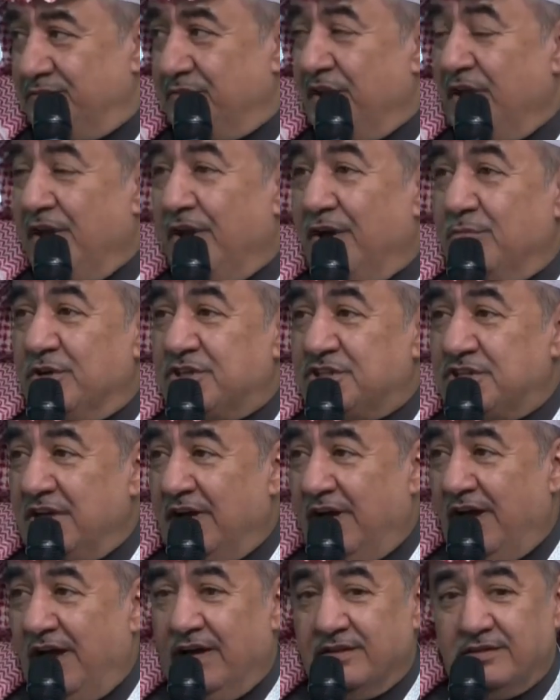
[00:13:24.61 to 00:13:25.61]
It's not a
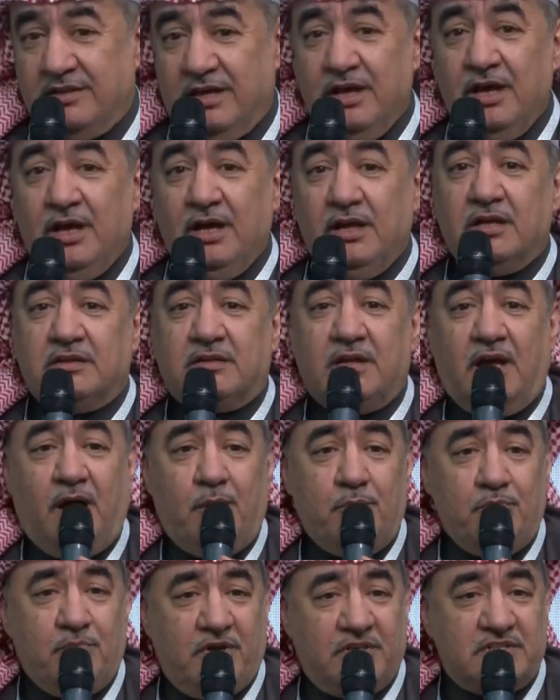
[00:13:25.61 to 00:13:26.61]
big deal. No,
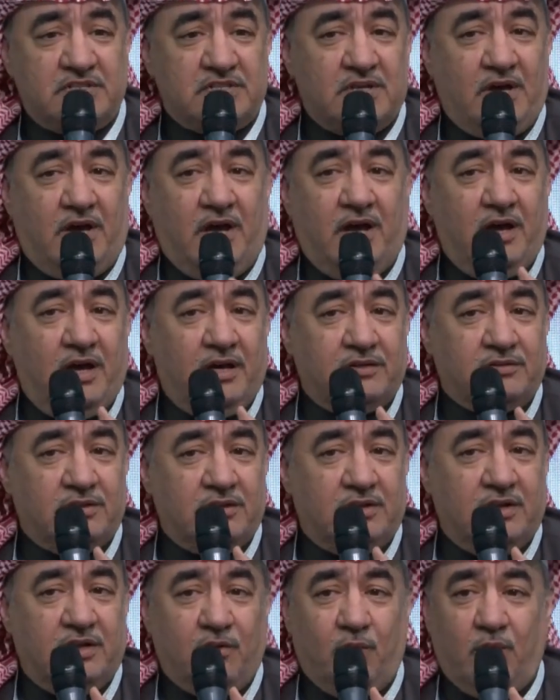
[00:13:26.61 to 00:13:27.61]
we manage it.
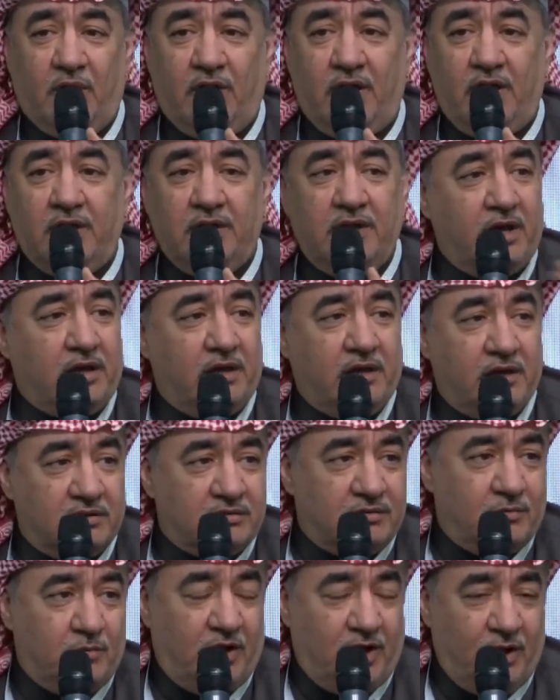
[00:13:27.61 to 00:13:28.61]

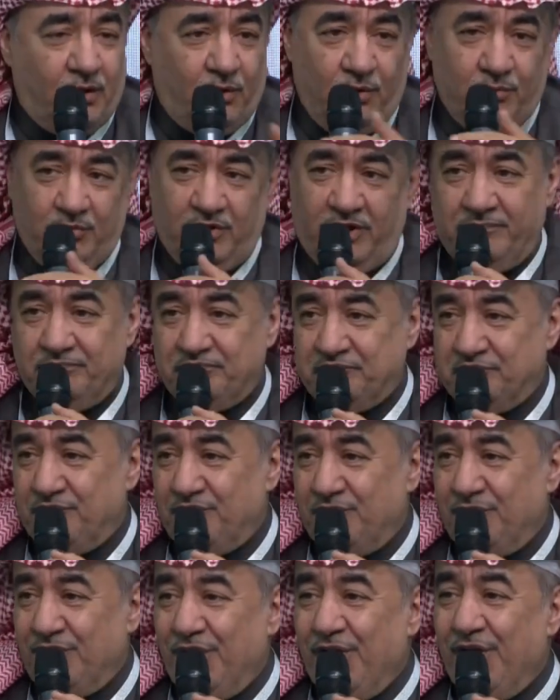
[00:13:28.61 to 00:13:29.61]
Sometimes we
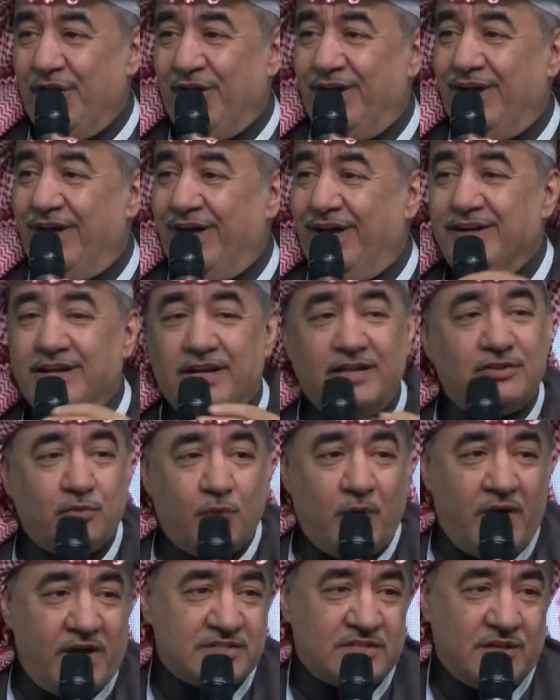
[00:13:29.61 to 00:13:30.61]
joke with the
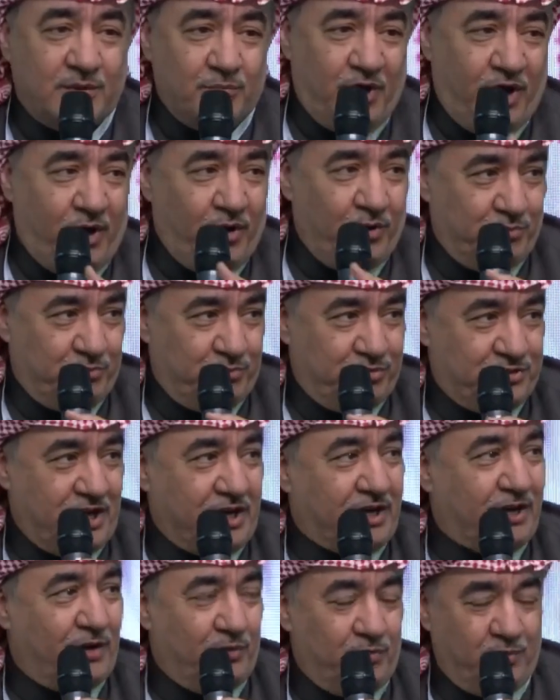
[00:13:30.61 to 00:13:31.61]
clients, we
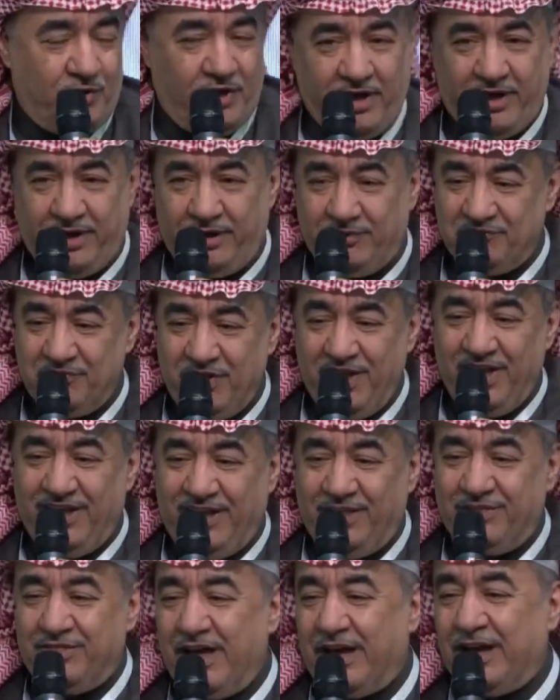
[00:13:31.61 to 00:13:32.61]
communicate with them
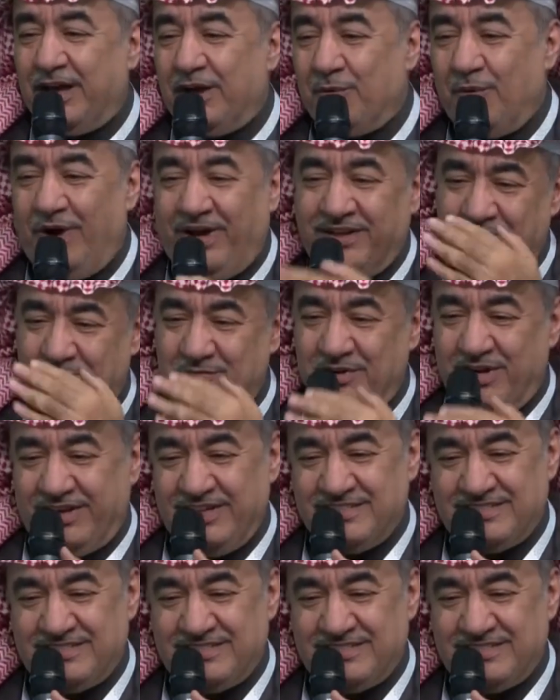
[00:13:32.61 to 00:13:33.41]
in a way or another.